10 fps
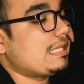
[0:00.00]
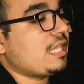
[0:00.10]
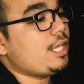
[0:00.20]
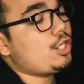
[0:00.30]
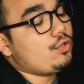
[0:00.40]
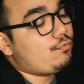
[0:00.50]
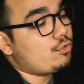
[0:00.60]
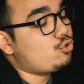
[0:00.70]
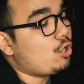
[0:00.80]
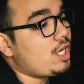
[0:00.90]
thank you
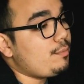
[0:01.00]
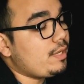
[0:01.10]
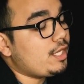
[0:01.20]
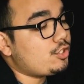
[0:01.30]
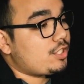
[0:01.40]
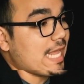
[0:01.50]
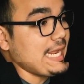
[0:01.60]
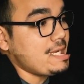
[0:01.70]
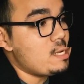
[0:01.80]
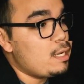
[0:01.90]
for joining me here today.